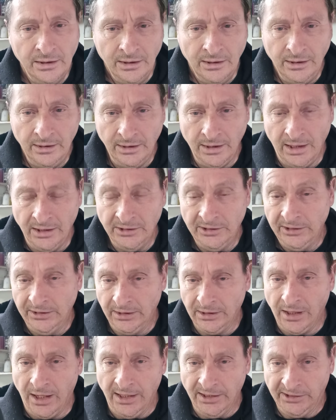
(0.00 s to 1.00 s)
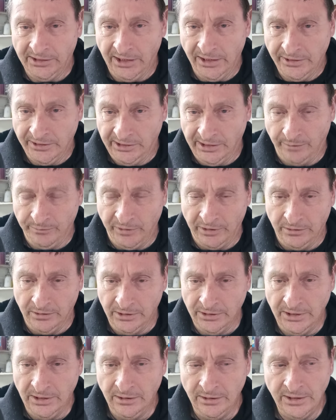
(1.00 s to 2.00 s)
and I seen a guy said something
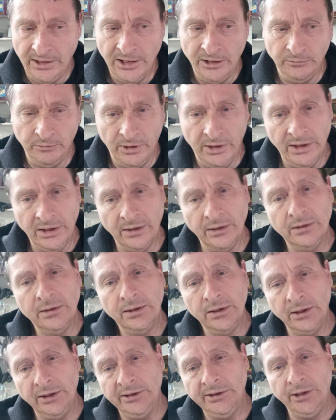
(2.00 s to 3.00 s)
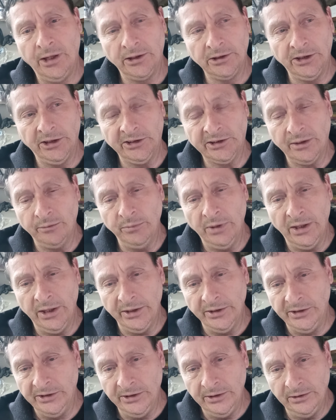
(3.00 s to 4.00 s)
on there, and he's right. It's not just them
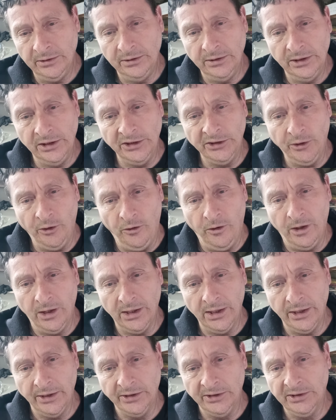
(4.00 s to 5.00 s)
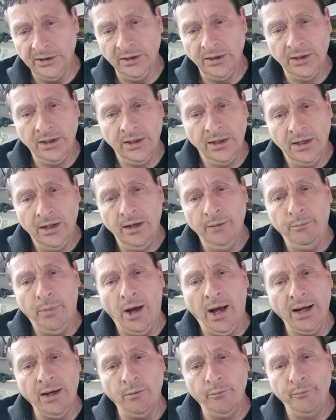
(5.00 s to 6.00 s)
heads, it's all heads.
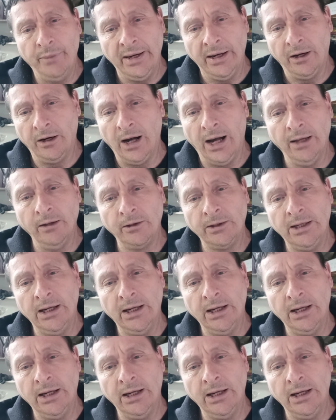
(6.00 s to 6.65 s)
Buy them bare. I don't